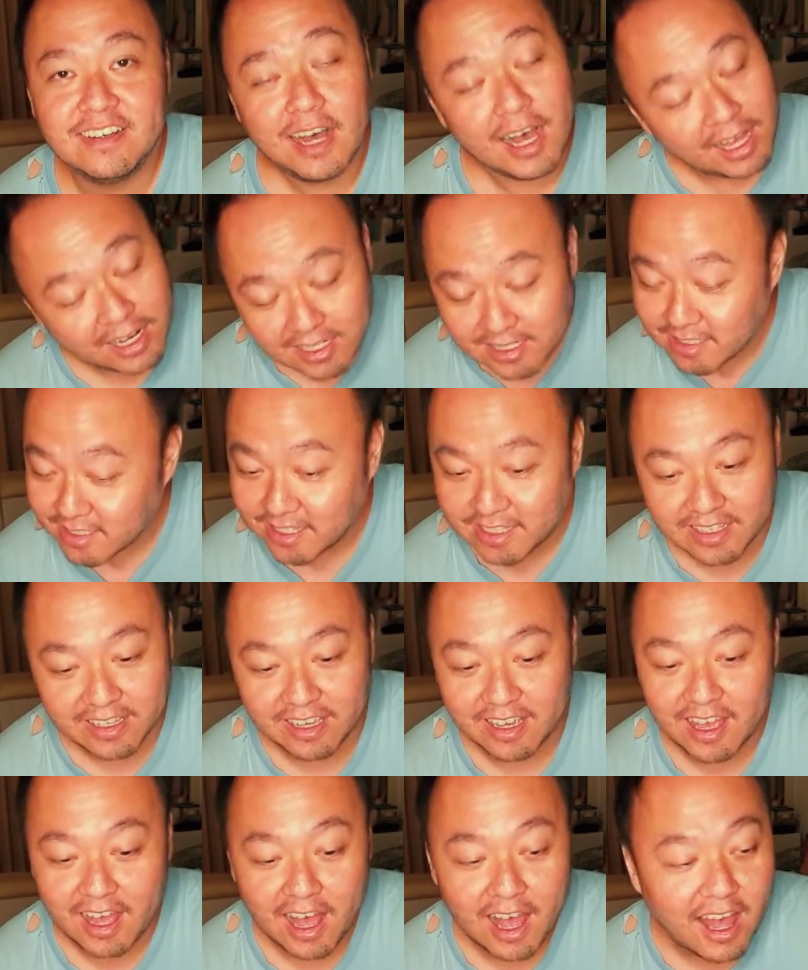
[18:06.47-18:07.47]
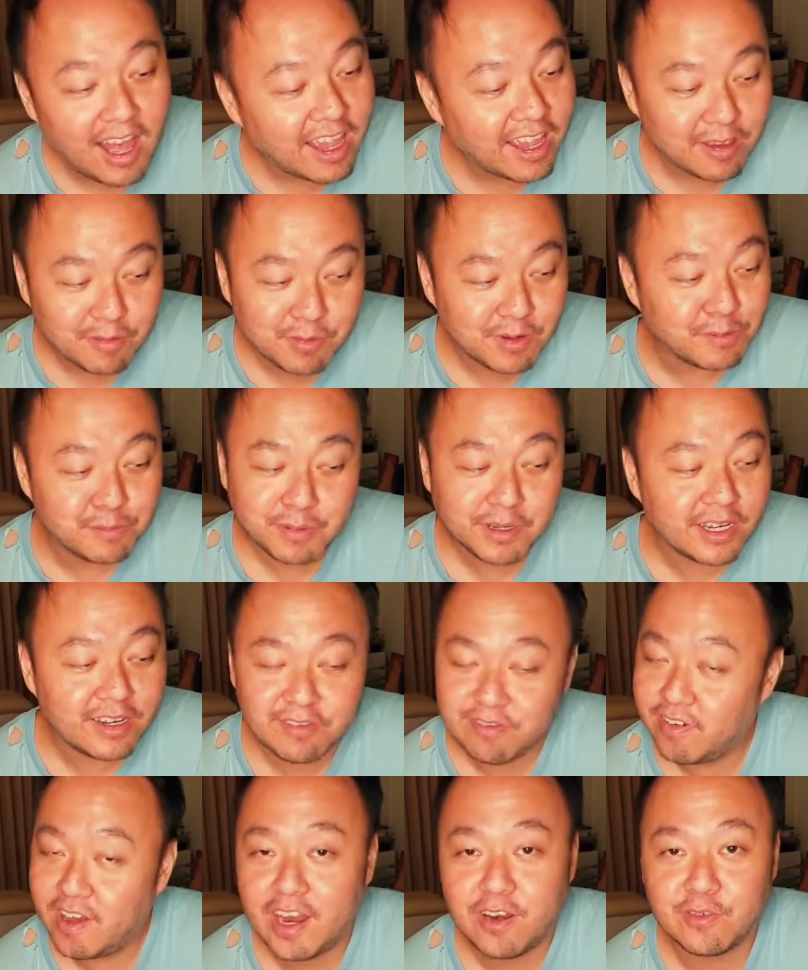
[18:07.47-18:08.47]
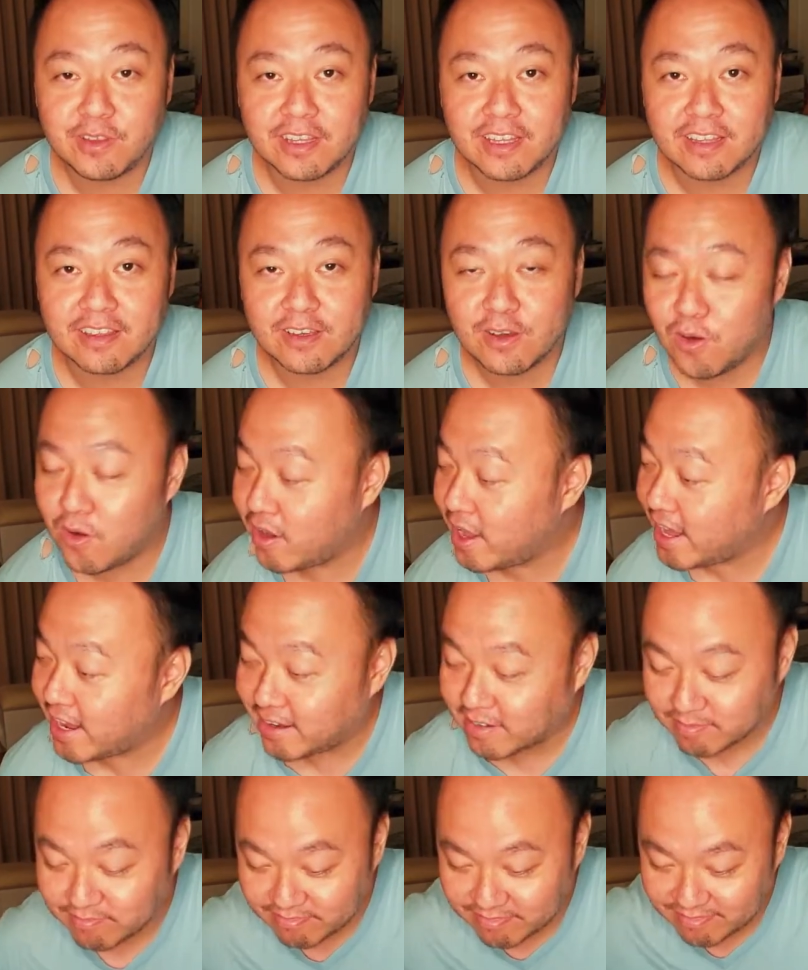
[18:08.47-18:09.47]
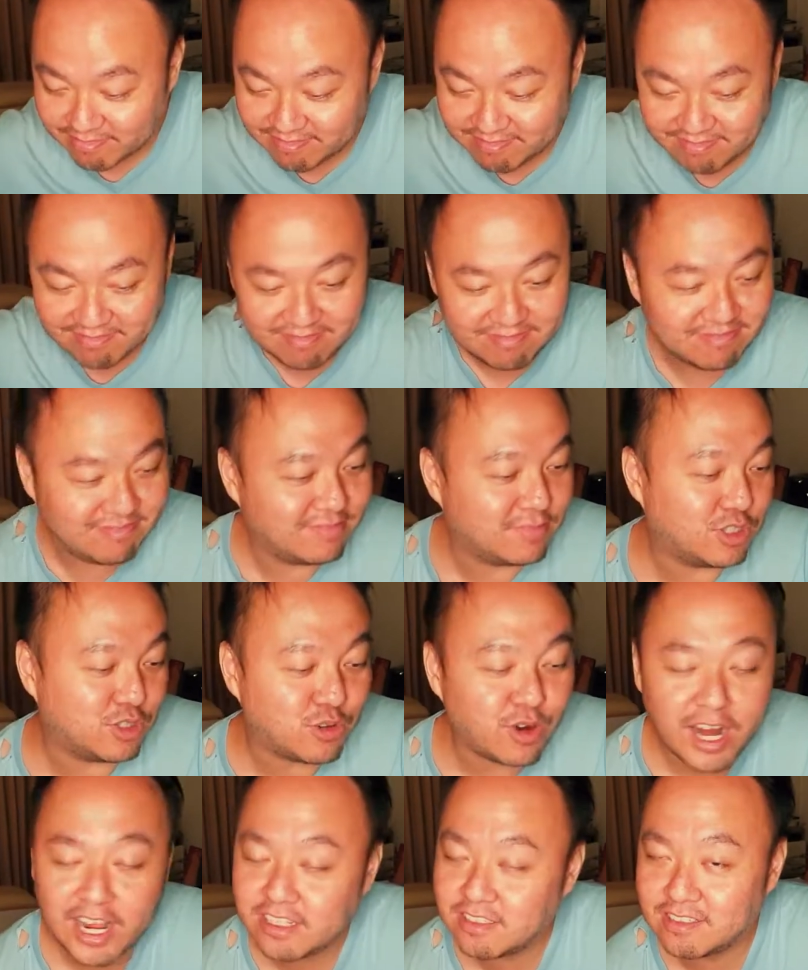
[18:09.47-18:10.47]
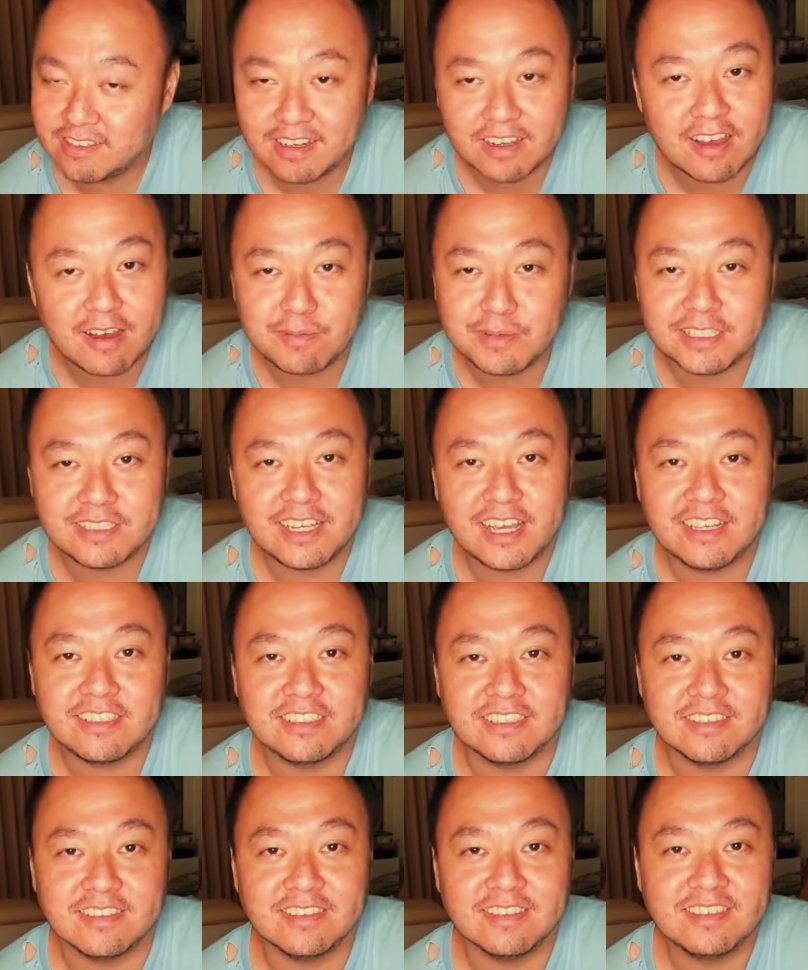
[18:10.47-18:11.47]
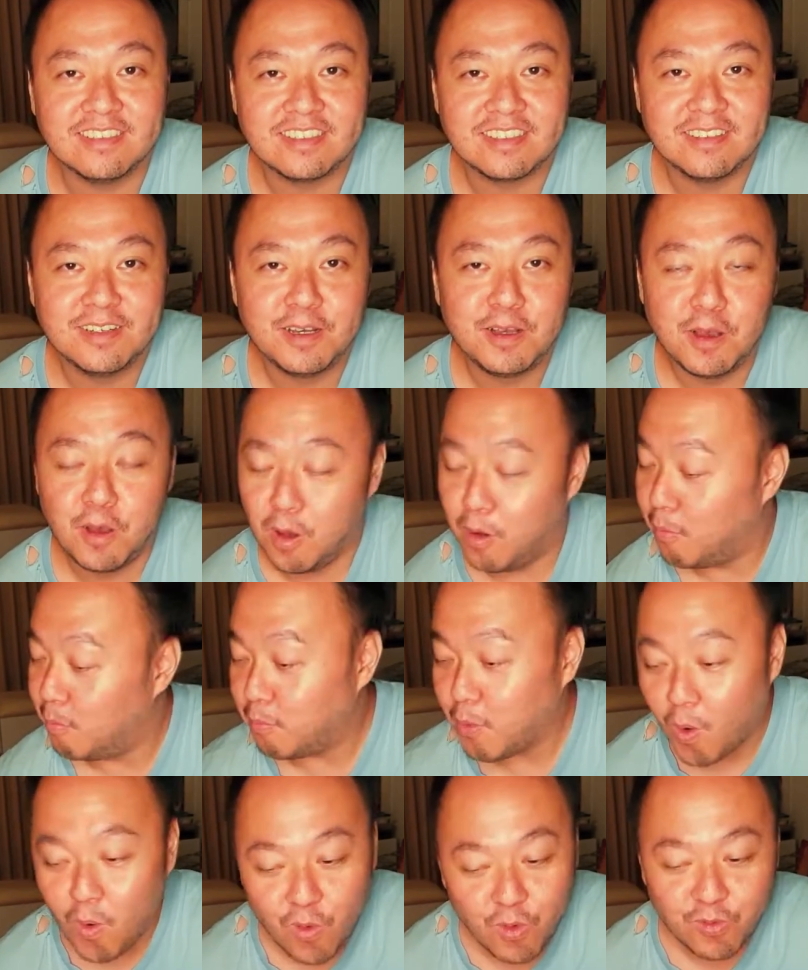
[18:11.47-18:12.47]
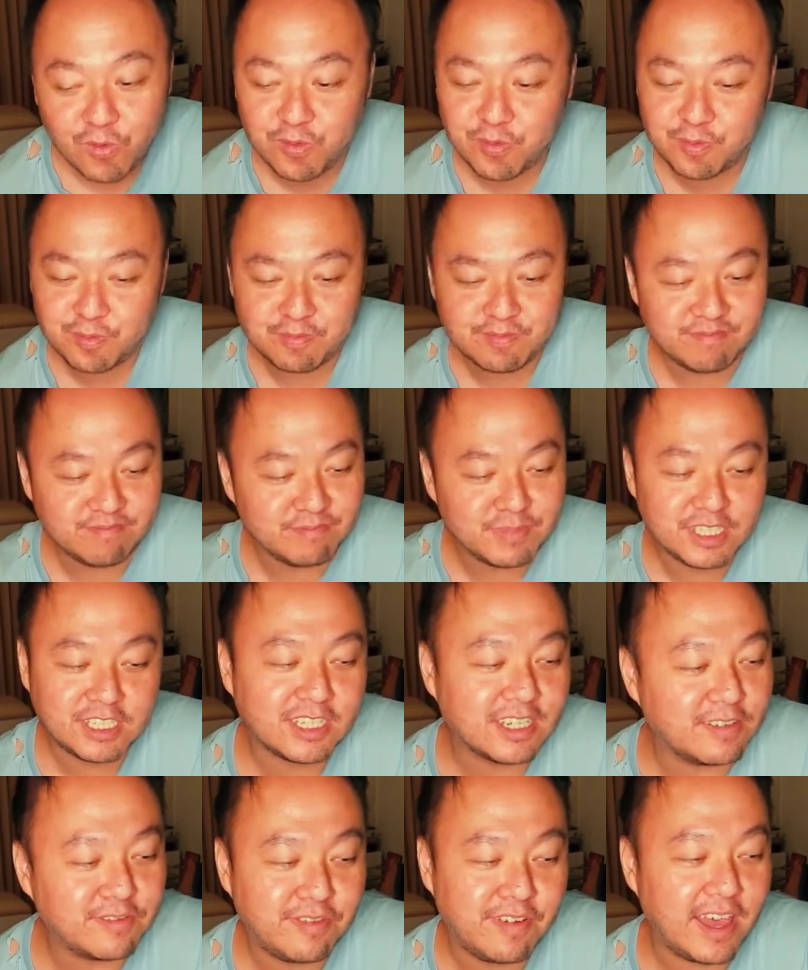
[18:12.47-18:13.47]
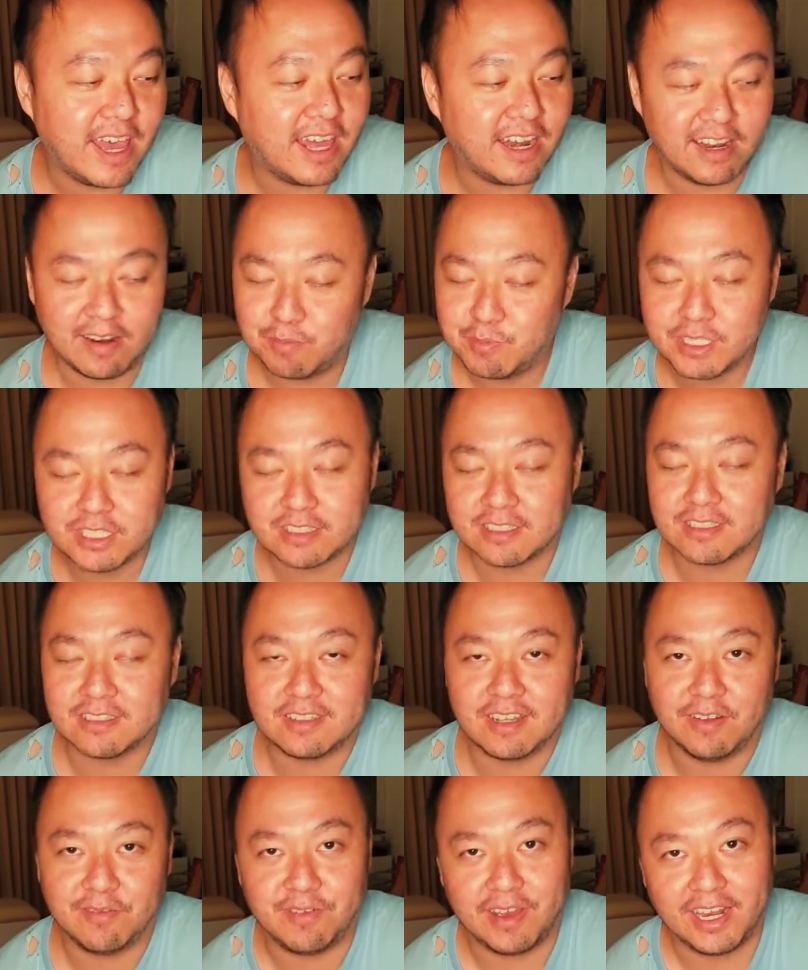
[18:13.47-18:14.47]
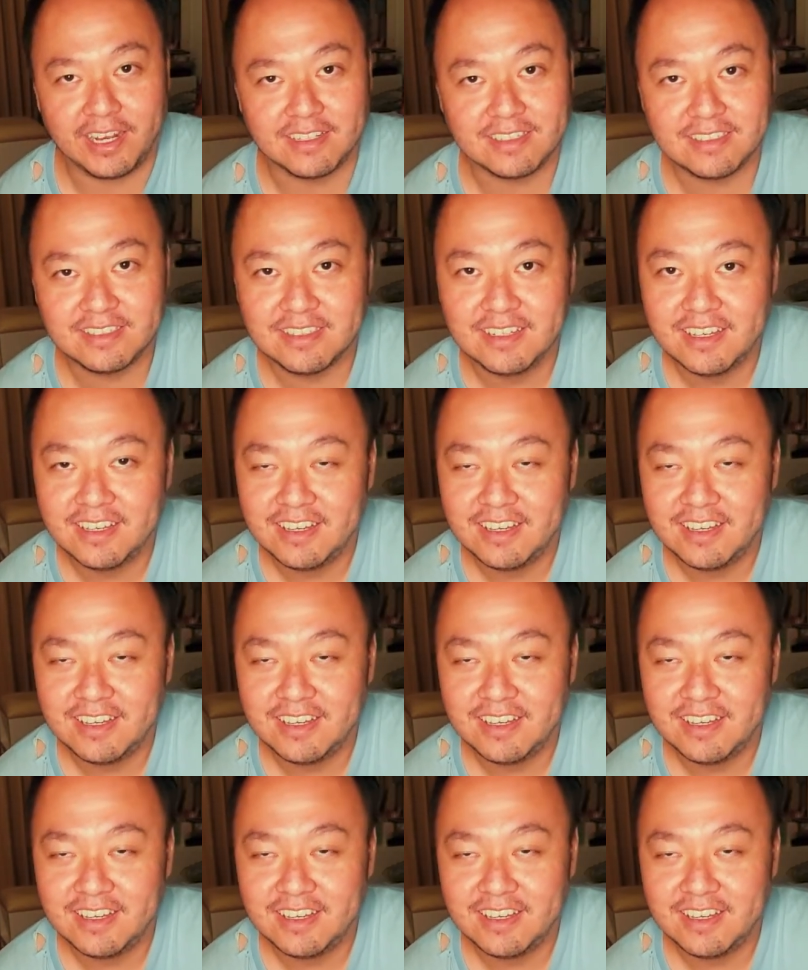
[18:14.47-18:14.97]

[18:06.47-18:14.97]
Honestly, I am completely fine with it. Go ahead, trash the comment sections, both Michigan fan and Michigan State fans.